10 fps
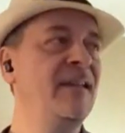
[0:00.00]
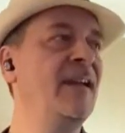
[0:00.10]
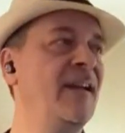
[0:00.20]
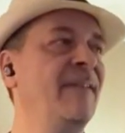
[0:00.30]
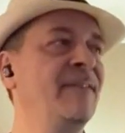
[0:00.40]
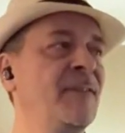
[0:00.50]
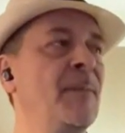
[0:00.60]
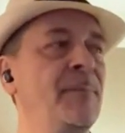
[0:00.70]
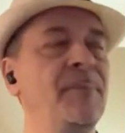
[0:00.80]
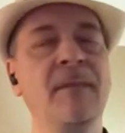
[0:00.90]
yeah,
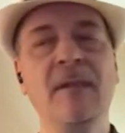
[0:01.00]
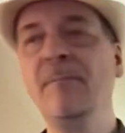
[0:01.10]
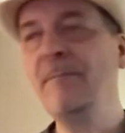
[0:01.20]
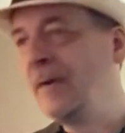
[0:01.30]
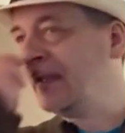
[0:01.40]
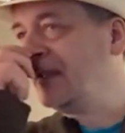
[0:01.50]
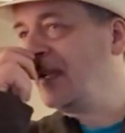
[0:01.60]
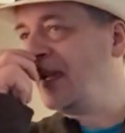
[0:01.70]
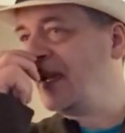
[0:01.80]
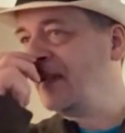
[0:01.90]
but
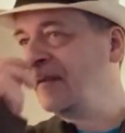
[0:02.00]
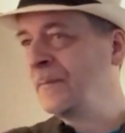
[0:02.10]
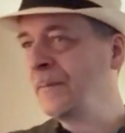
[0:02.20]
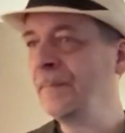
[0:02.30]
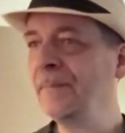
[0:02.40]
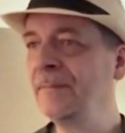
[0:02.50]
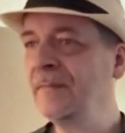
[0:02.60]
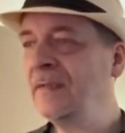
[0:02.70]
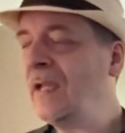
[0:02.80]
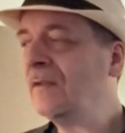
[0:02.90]
yeah.